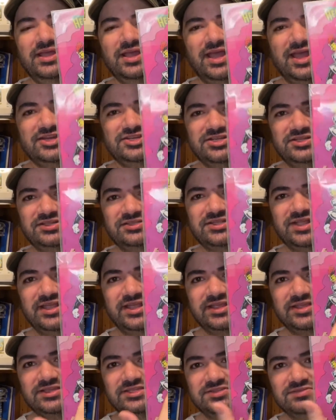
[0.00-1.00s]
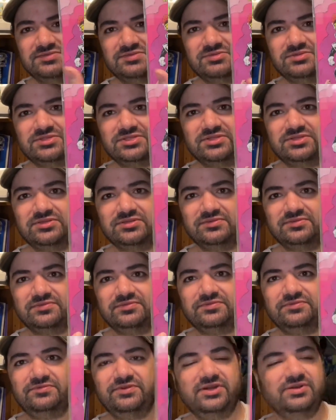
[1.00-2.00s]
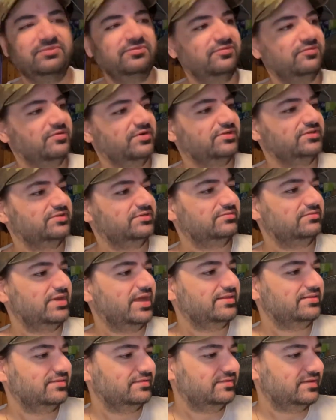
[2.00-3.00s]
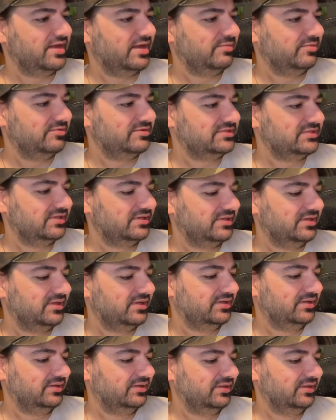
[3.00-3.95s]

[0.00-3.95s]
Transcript: Actually, it looks like, I guess this was the Freedom Force at the time, or was it the